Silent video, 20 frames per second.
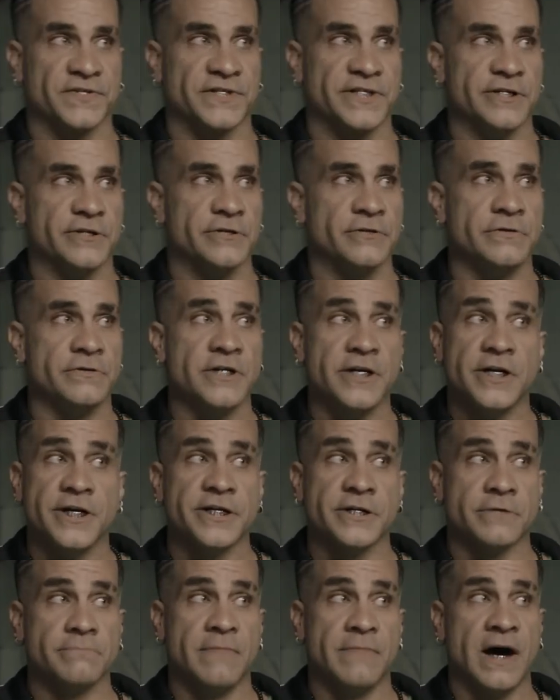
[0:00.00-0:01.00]
for you.
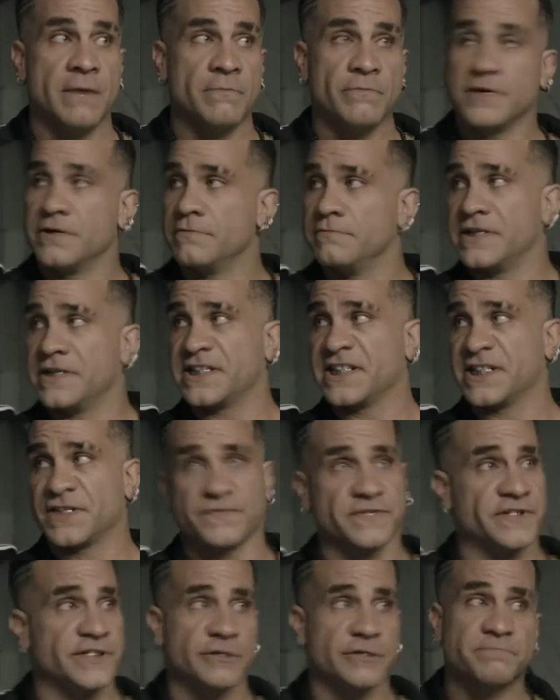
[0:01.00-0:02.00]
Your mom wouldn't want
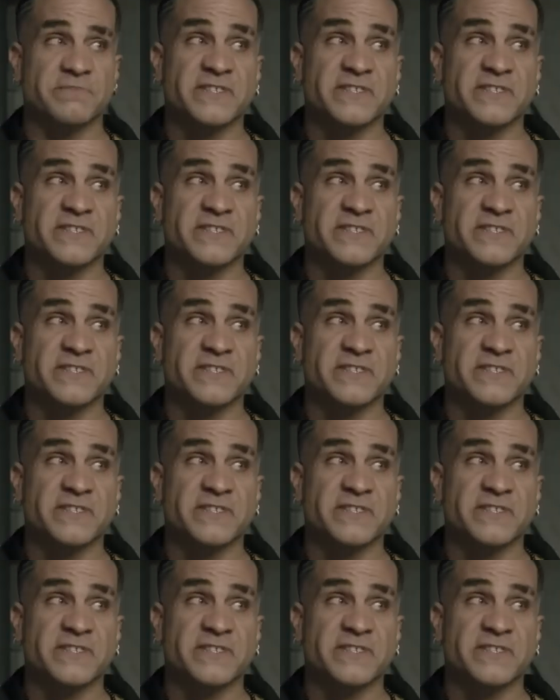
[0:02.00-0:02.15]
this for you.